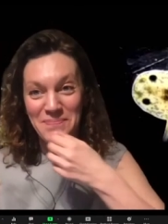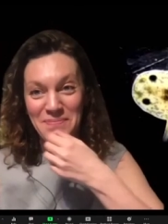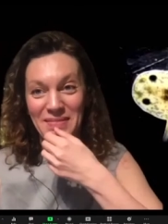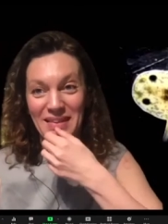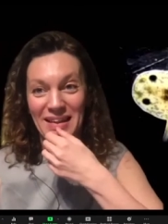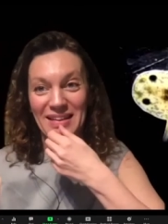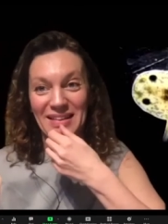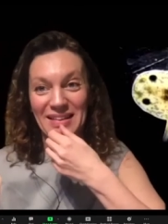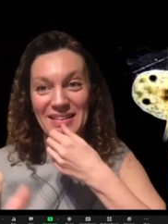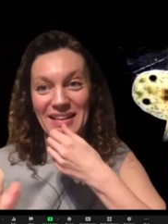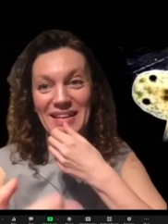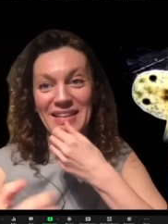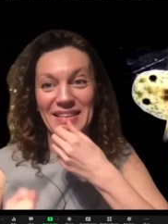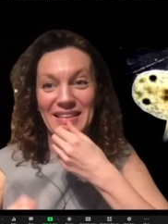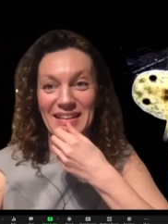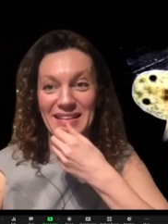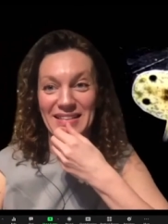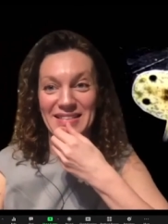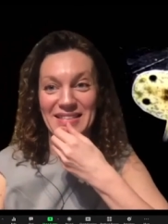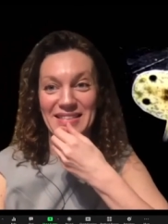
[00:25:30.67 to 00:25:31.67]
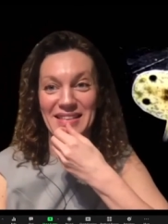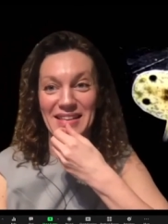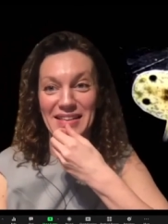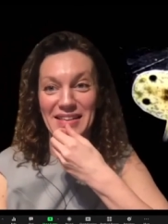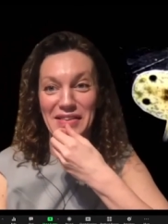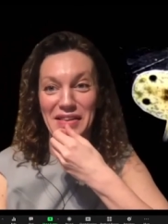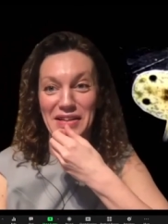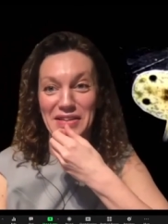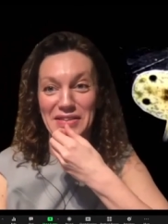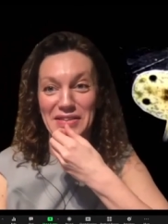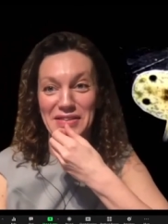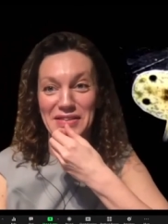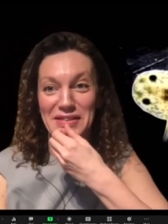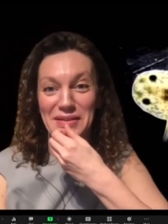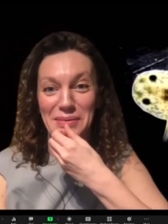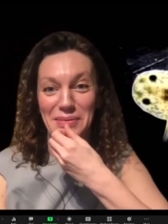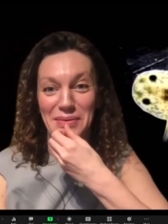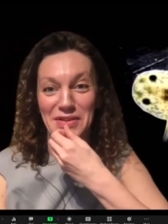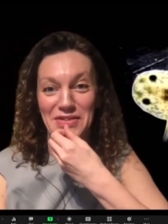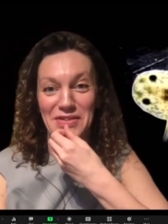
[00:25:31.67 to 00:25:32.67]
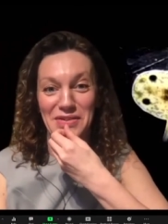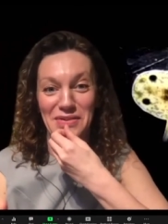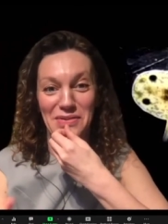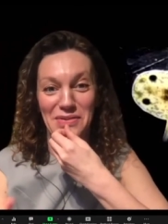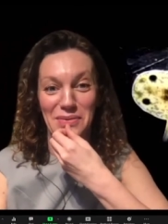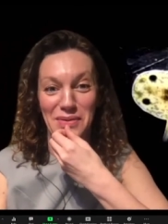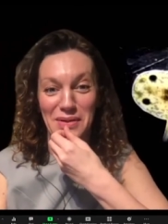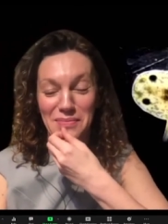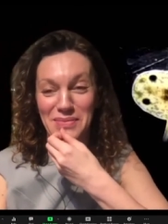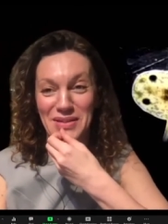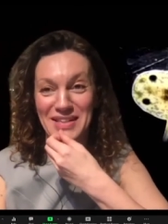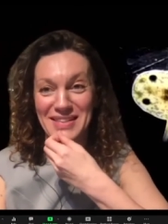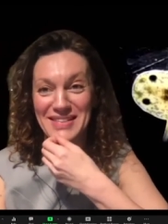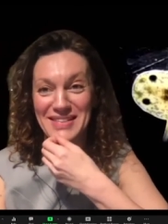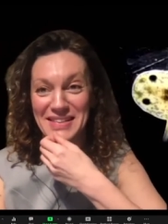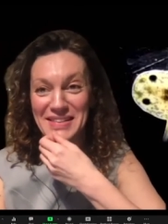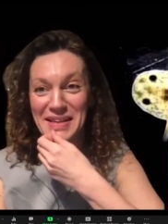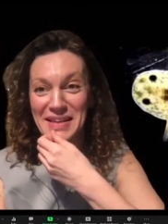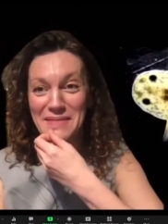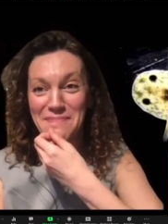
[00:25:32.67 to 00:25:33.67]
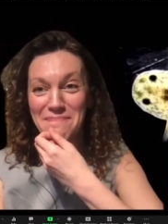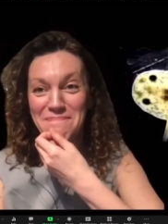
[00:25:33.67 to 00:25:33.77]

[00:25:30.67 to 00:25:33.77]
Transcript: And that's question to Robertina.